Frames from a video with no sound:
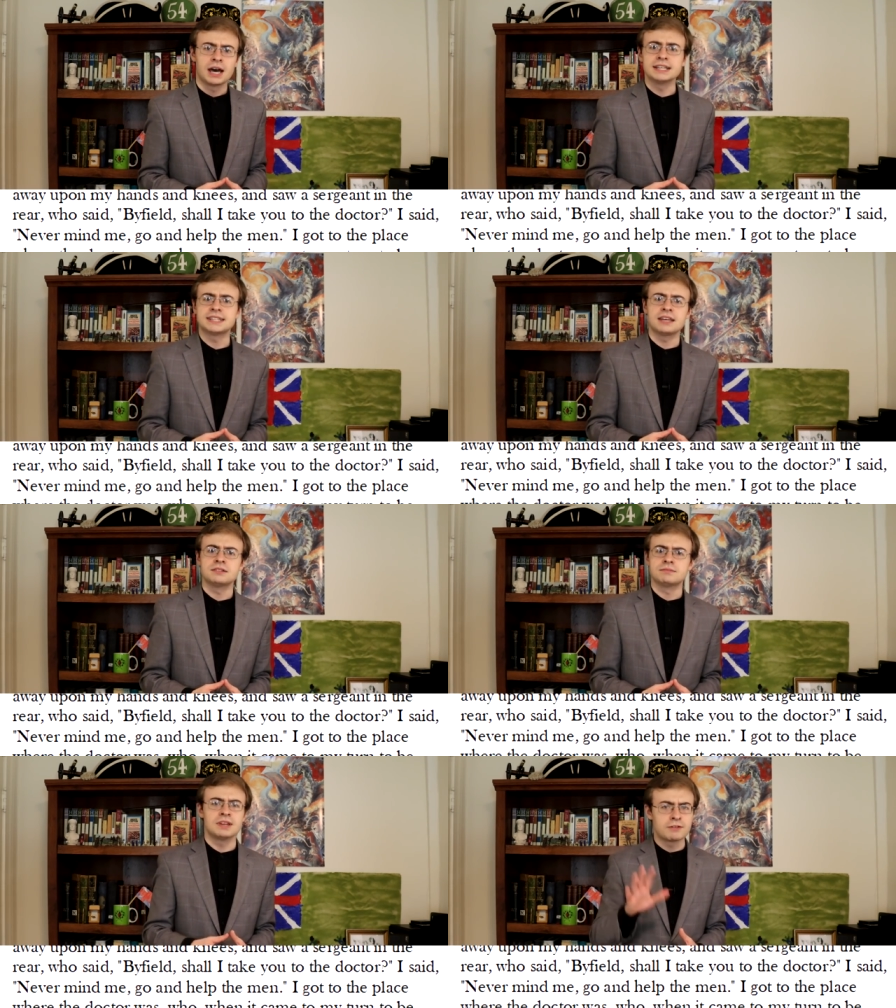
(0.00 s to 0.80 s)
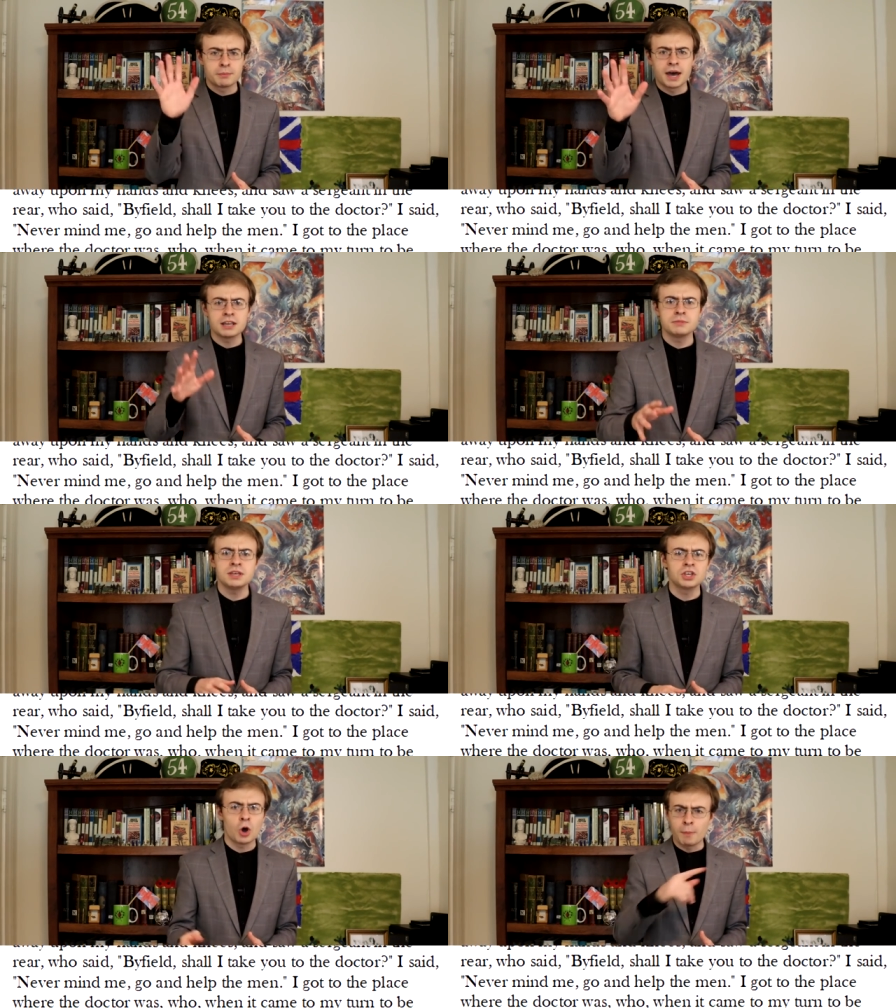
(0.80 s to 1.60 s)
I said, Never mind
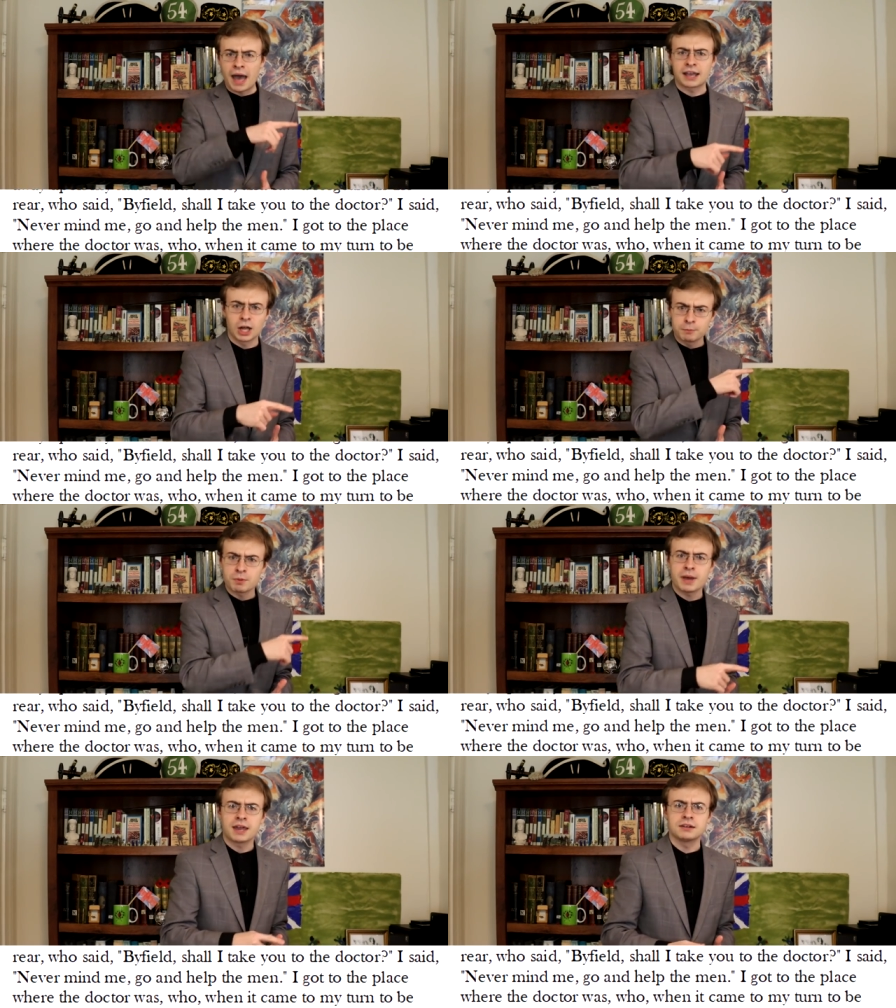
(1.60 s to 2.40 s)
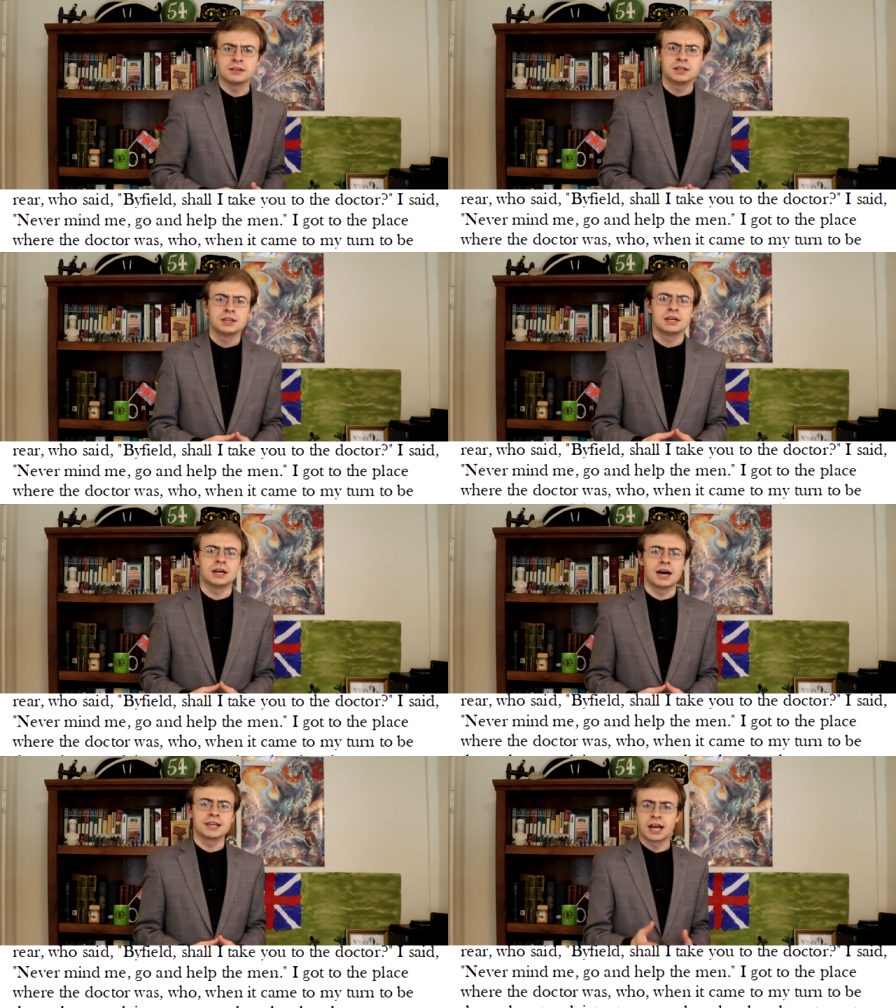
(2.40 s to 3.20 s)
me, go back, help the men. Uh,
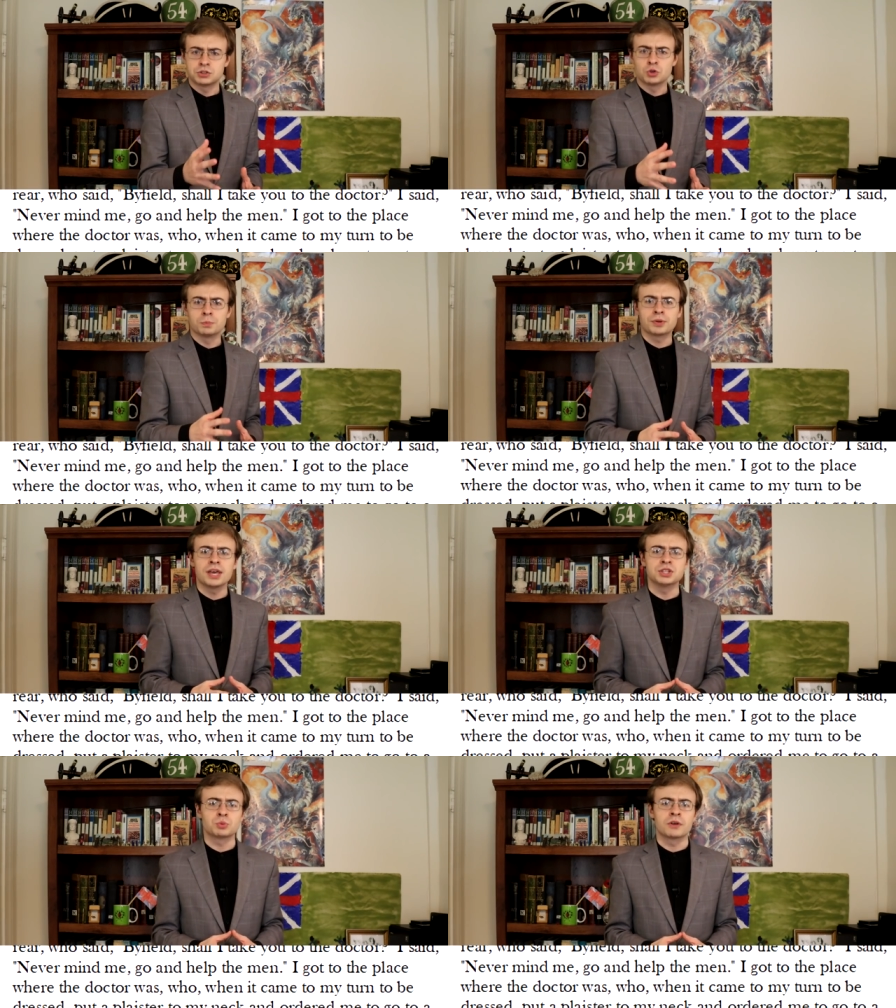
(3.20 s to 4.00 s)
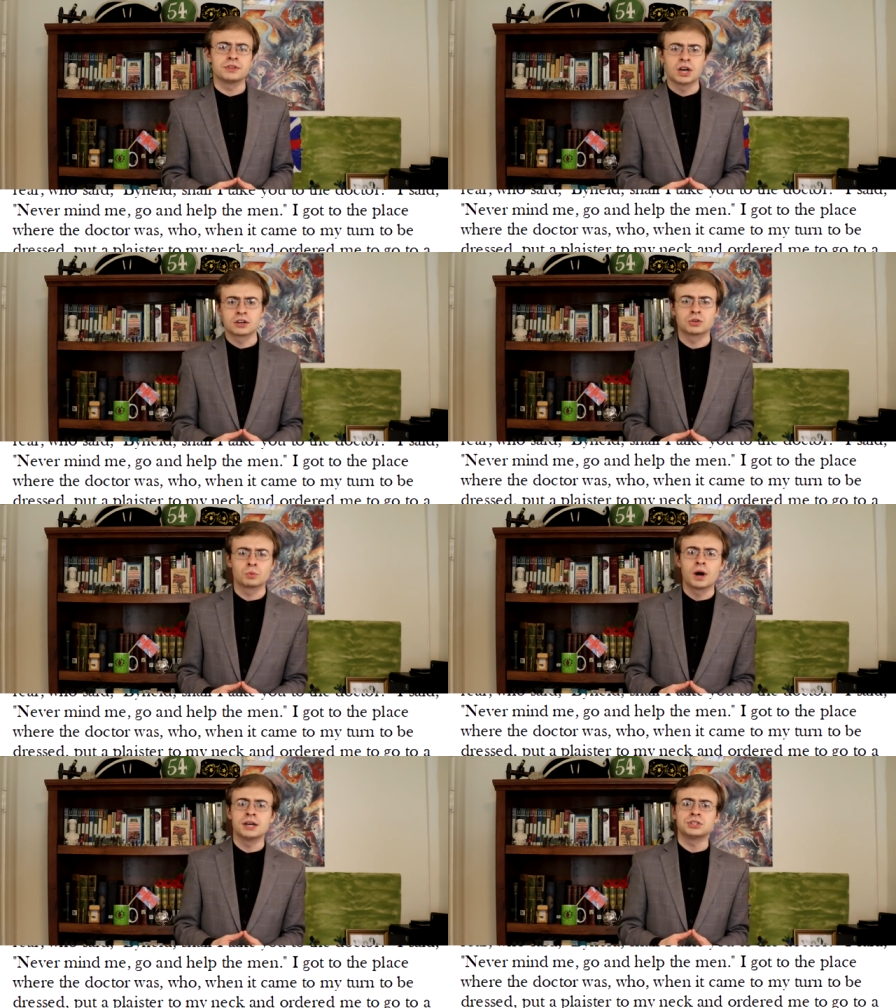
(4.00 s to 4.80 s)
I got to a place where the doctor
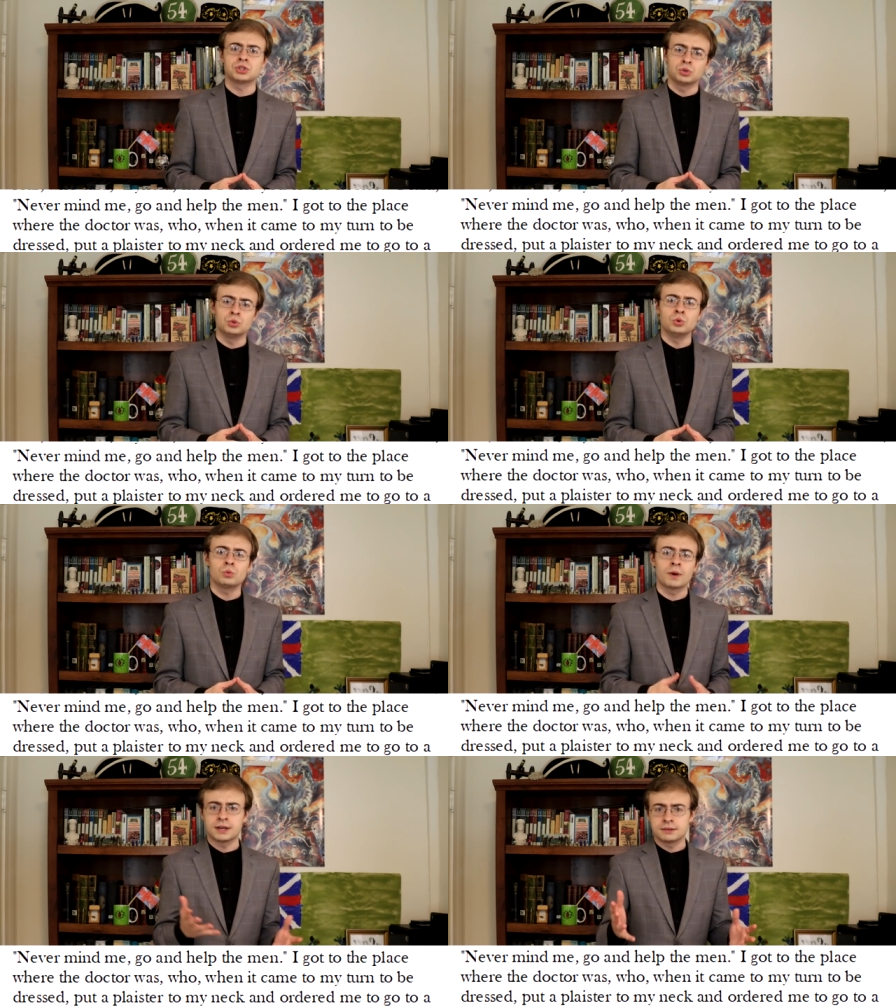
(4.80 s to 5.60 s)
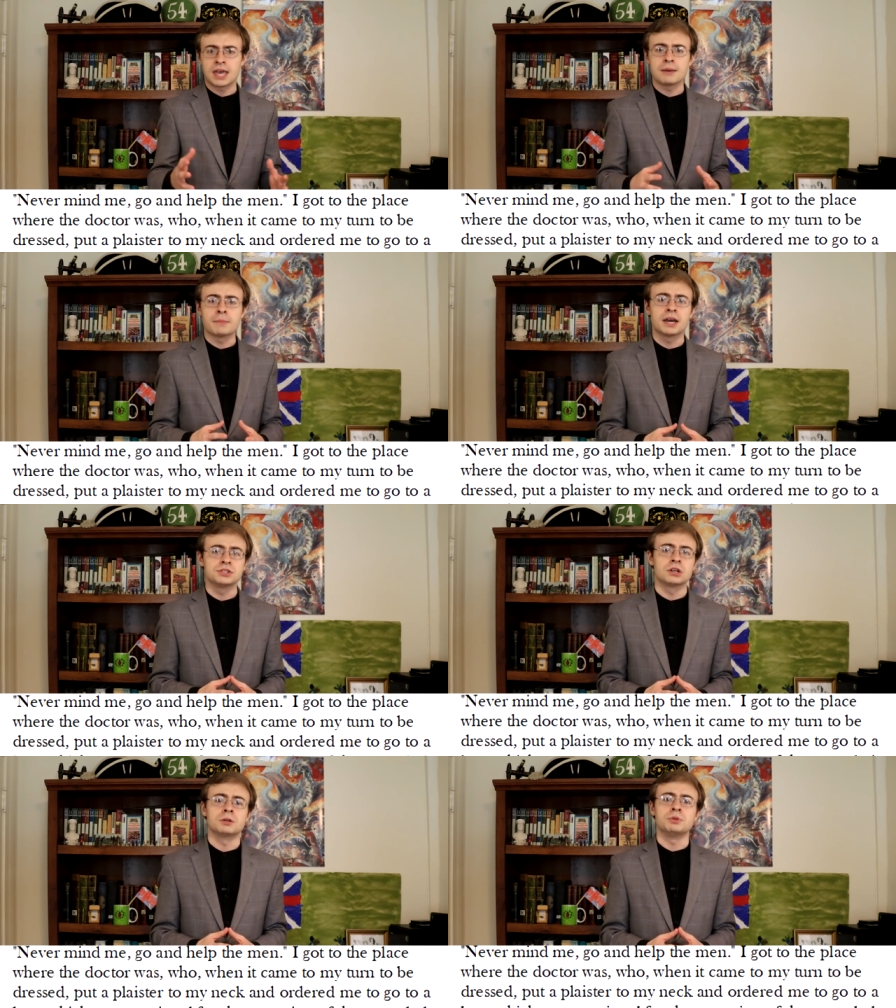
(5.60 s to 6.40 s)
was, who, when it came my
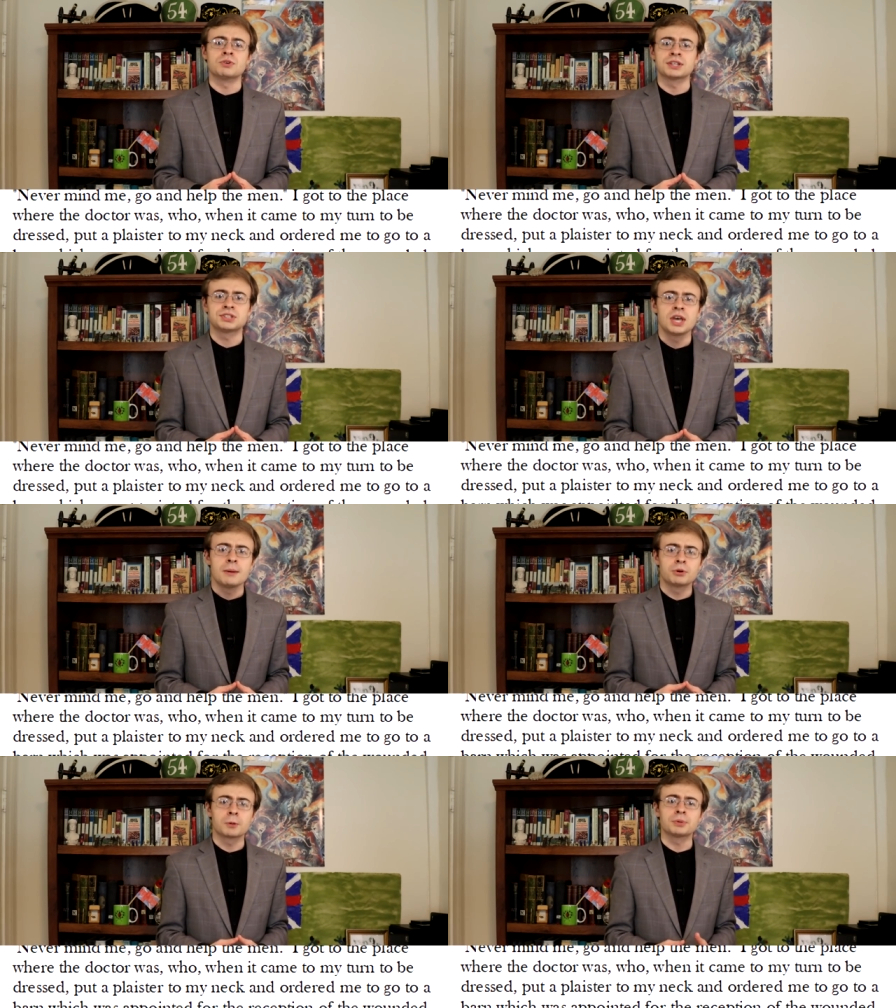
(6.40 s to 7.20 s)
turn to be dressed, put a